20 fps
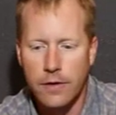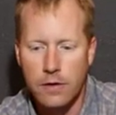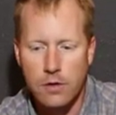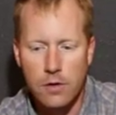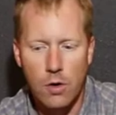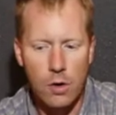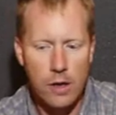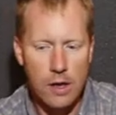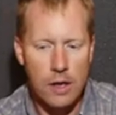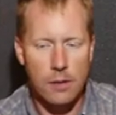
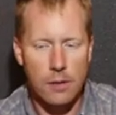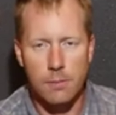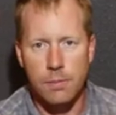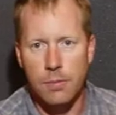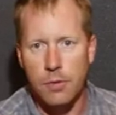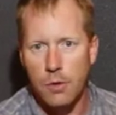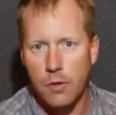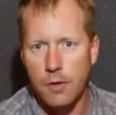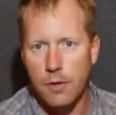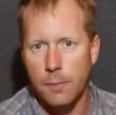go ahead and
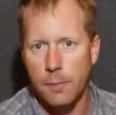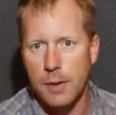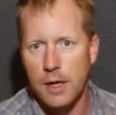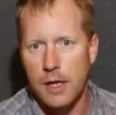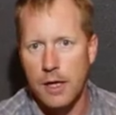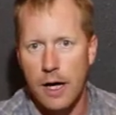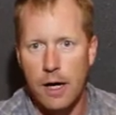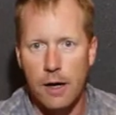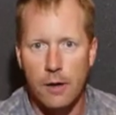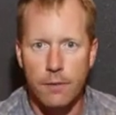pull the
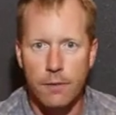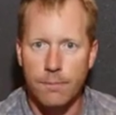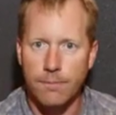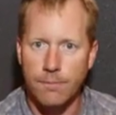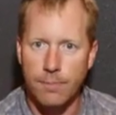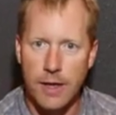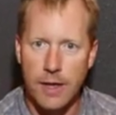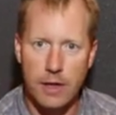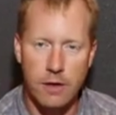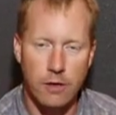bit out,
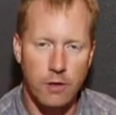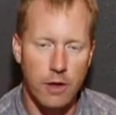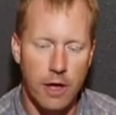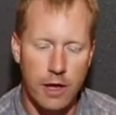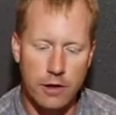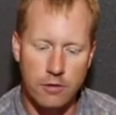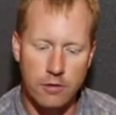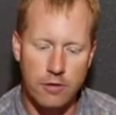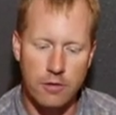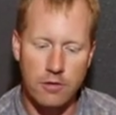and you'll
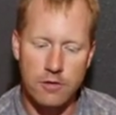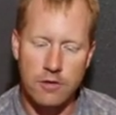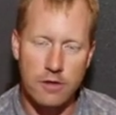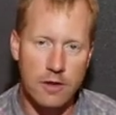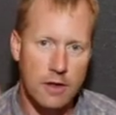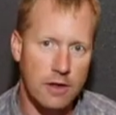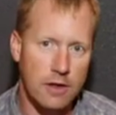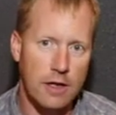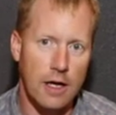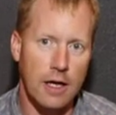actually
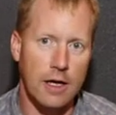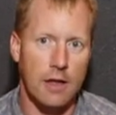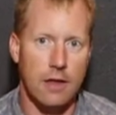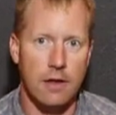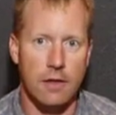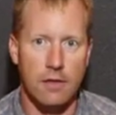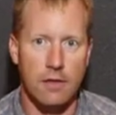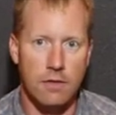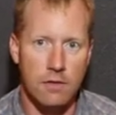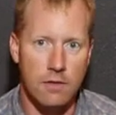see kind
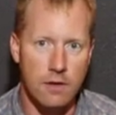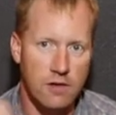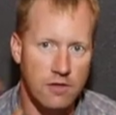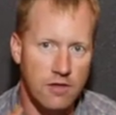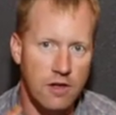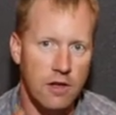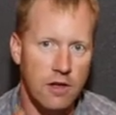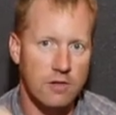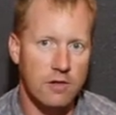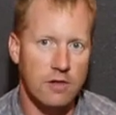of the
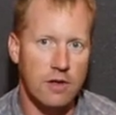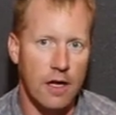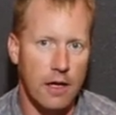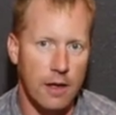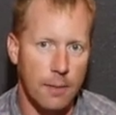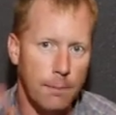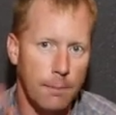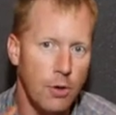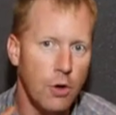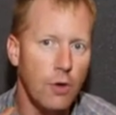dust kind
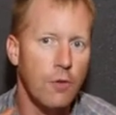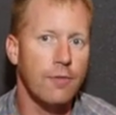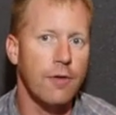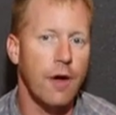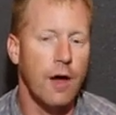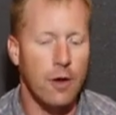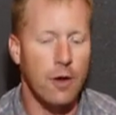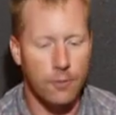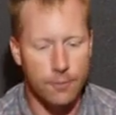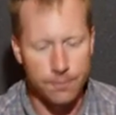of poof
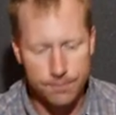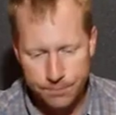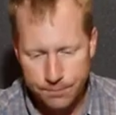out.